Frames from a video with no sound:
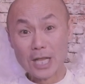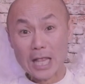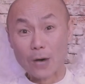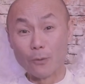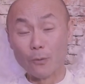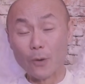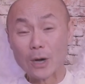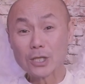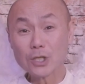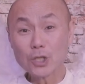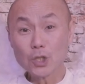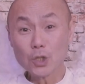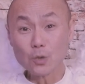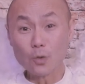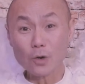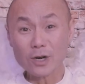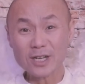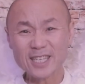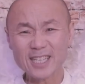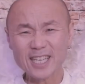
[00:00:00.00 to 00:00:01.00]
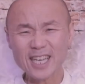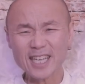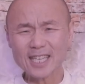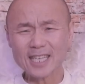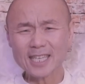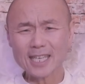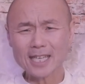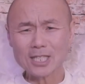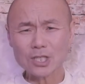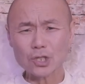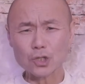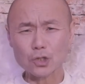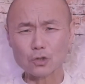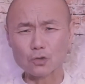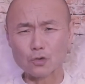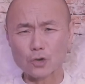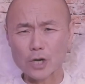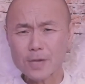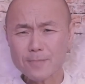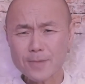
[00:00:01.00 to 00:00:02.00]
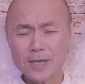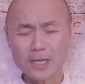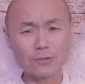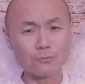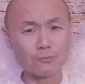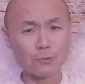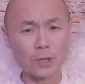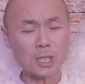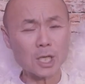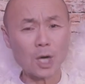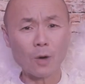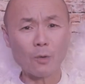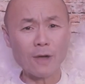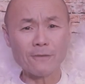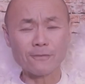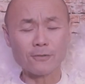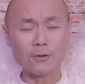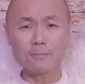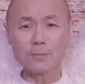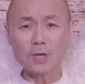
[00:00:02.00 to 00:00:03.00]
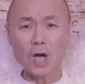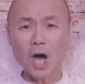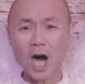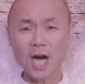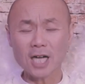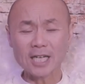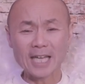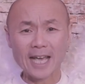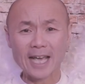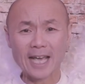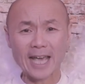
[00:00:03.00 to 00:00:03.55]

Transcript: When you were kicking and screaming, running away from God,